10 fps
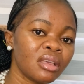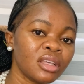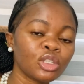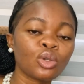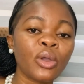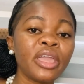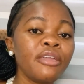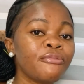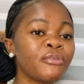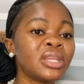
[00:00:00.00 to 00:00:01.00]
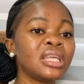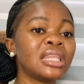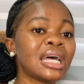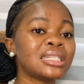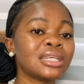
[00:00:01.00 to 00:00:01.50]
So if within
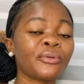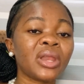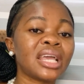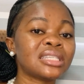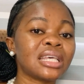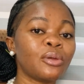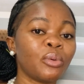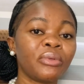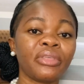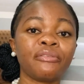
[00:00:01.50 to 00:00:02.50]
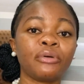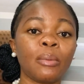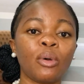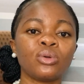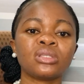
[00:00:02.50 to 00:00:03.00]
that decree nisi will be there for
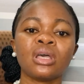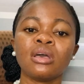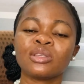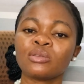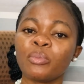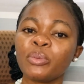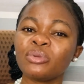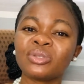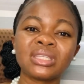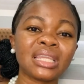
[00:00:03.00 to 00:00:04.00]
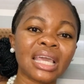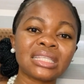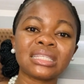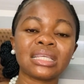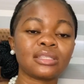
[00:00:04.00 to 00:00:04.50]
about, some people do say
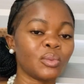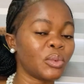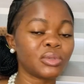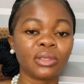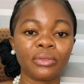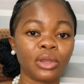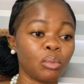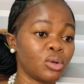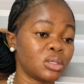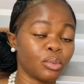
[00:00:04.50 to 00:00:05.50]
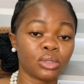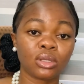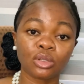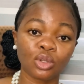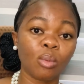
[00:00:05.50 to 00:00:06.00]
90 days, some people say 3 months, but
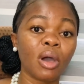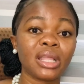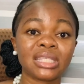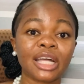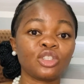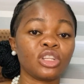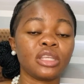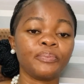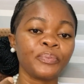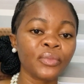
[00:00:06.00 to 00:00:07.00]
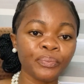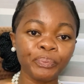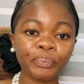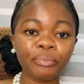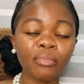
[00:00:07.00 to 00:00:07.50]
somehow it's actually
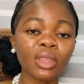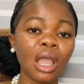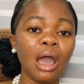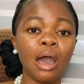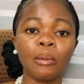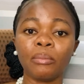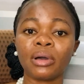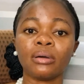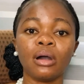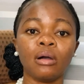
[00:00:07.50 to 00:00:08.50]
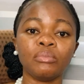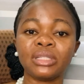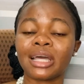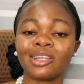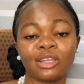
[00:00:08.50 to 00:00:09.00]

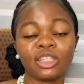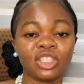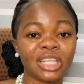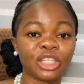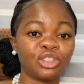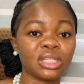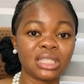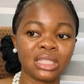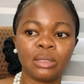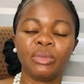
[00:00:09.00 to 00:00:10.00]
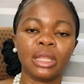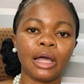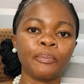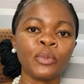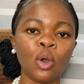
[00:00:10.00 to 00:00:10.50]
the calculation is actually
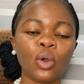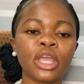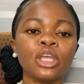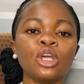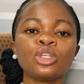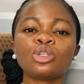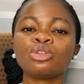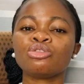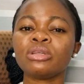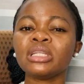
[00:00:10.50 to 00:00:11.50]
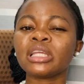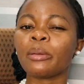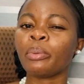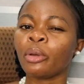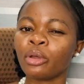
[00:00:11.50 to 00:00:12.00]
similar. Okay, so during
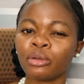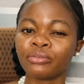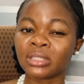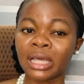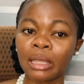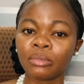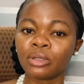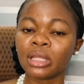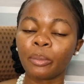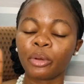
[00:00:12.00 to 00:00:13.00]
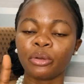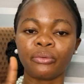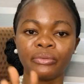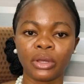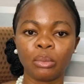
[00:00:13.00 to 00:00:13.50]
that period of time, during that period
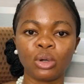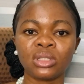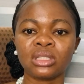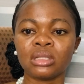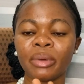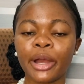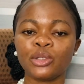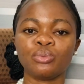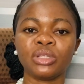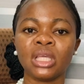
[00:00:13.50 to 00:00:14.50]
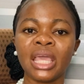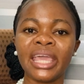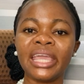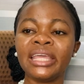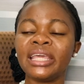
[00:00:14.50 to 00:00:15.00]
of 3 months, the marriage will be
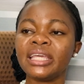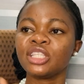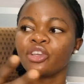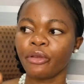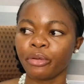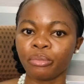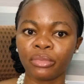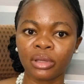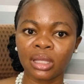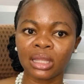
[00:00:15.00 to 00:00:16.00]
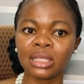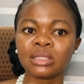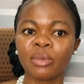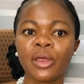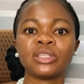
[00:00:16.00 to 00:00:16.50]
in interim. This
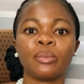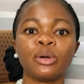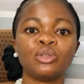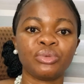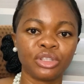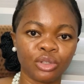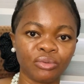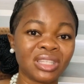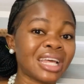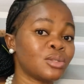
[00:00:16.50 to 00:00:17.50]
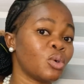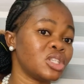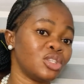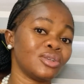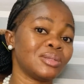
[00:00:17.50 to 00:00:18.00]
marriage is about to be dissolved. That is what
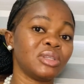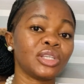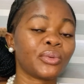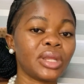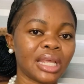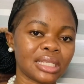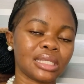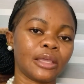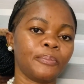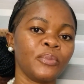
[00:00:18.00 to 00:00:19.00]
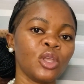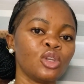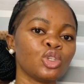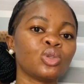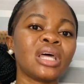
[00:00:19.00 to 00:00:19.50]
it just means, decree nisi.
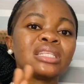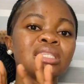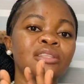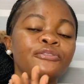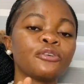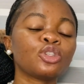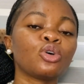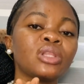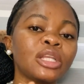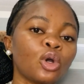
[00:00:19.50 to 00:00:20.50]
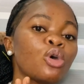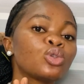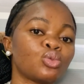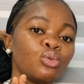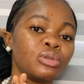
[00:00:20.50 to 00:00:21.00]
So that is the first order the
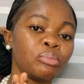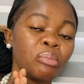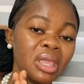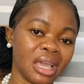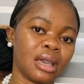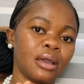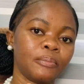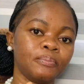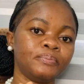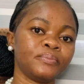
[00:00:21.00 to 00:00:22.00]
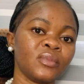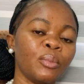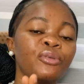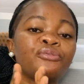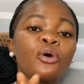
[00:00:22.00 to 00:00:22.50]
courts would make
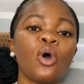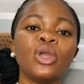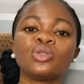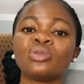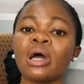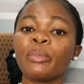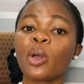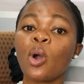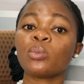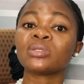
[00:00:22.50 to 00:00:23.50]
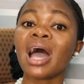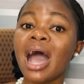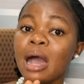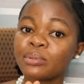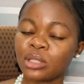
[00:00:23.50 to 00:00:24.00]
before it will now become
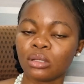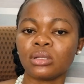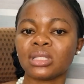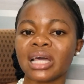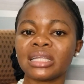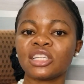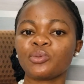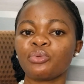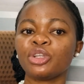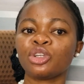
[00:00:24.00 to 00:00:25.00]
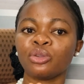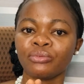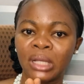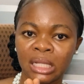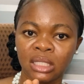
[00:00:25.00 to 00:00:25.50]
absolute at the expiration of
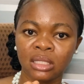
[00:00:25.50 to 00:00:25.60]
that